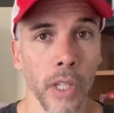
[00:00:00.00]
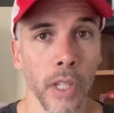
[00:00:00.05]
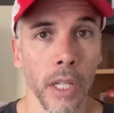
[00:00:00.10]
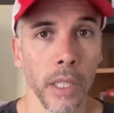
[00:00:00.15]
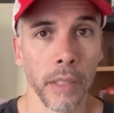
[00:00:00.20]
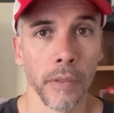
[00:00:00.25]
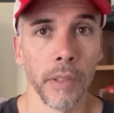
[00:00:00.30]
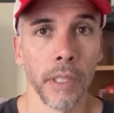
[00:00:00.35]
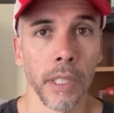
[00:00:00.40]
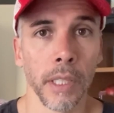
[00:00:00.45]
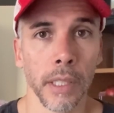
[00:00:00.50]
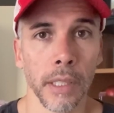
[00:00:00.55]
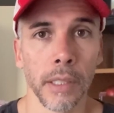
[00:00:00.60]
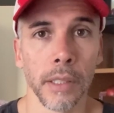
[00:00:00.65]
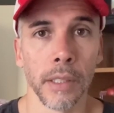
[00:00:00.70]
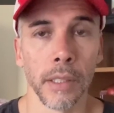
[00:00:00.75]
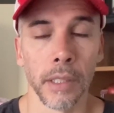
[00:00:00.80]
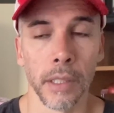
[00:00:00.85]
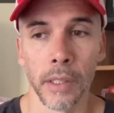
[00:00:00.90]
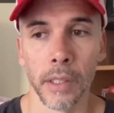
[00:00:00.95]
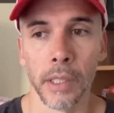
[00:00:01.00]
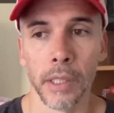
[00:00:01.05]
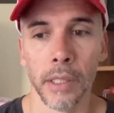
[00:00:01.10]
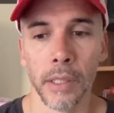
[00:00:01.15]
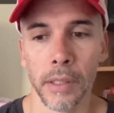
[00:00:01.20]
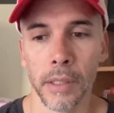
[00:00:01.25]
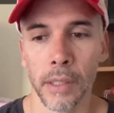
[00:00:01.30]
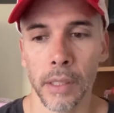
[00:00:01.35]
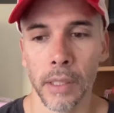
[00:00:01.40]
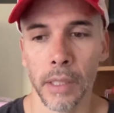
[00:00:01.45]
not leaving because you know
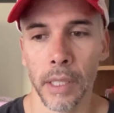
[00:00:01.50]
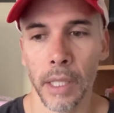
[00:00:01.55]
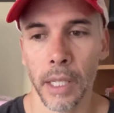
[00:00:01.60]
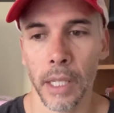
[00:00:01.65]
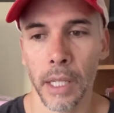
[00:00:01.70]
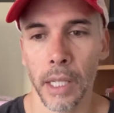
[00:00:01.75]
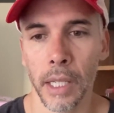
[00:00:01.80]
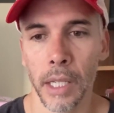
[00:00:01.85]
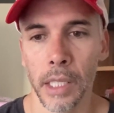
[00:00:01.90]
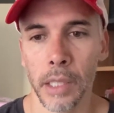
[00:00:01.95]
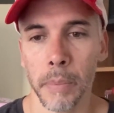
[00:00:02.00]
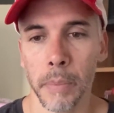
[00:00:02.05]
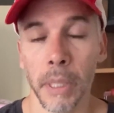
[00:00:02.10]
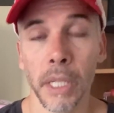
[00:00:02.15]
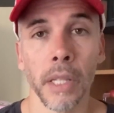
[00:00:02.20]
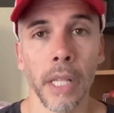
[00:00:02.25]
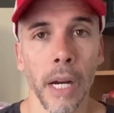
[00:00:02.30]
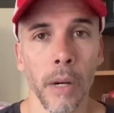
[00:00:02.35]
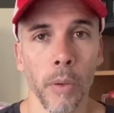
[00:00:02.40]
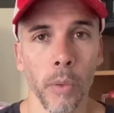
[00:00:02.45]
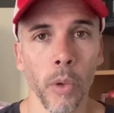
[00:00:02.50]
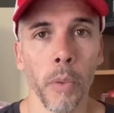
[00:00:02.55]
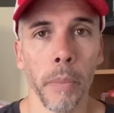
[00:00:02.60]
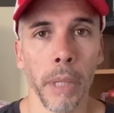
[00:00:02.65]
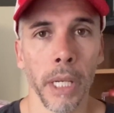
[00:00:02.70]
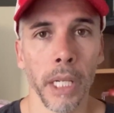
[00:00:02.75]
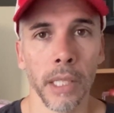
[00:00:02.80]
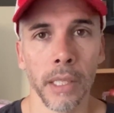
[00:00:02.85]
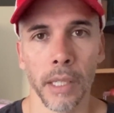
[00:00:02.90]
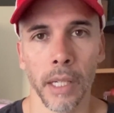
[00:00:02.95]
he's he's been in that role
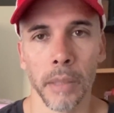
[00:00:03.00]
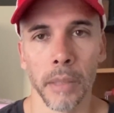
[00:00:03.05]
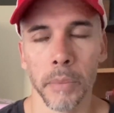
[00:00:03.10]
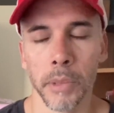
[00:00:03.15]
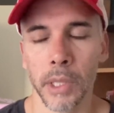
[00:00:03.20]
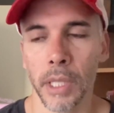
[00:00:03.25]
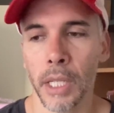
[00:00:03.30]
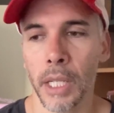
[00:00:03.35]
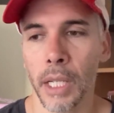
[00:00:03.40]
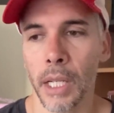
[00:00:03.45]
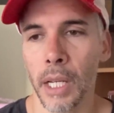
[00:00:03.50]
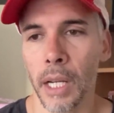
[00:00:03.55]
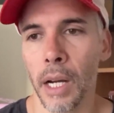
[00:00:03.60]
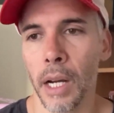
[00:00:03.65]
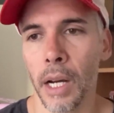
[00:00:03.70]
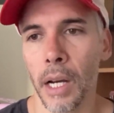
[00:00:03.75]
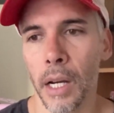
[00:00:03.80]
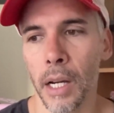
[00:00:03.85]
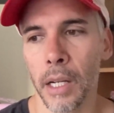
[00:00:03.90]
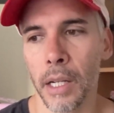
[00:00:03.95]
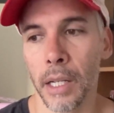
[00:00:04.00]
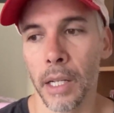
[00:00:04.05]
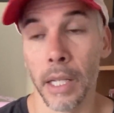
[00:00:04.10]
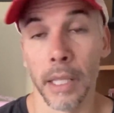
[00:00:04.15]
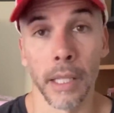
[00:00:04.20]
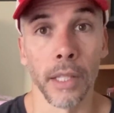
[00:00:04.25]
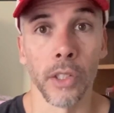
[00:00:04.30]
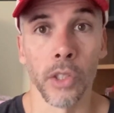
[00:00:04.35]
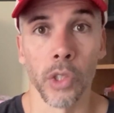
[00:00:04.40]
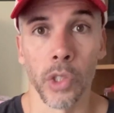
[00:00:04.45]
many times, uh, and I
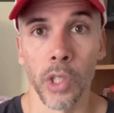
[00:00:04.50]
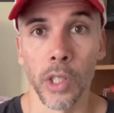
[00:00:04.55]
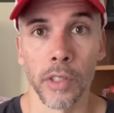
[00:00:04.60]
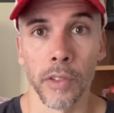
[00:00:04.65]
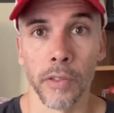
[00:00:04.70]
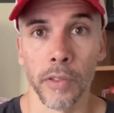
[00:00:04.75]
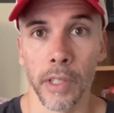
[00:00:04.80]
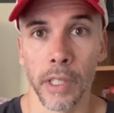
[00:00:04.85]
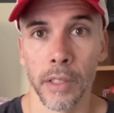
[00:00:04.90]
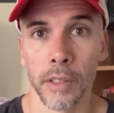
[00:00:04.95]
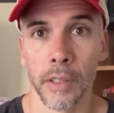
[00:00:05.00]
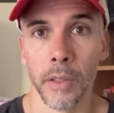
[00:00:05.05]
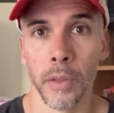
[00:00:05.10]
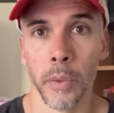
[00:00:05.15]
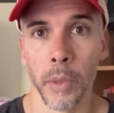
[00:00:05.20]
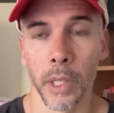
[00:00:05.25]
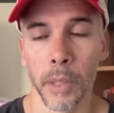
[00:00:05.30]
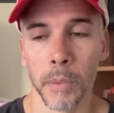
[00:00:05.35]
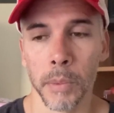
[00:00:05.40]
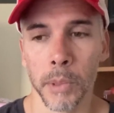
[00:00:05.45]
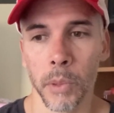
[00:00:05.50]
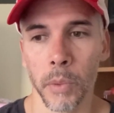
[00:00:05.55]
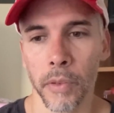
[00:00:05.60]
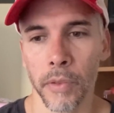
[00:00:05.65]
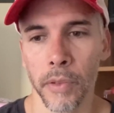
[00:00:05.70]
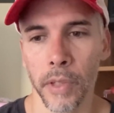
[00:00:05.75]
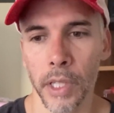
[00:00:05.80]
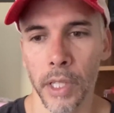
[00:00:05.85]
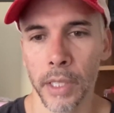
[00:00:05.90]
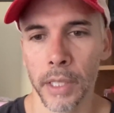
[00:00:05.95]
think it's justified when it comes to
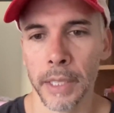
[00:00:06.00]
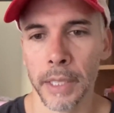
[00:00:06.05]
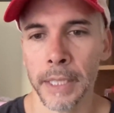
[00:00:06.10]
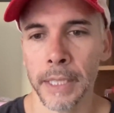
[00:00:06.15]
Raphinha.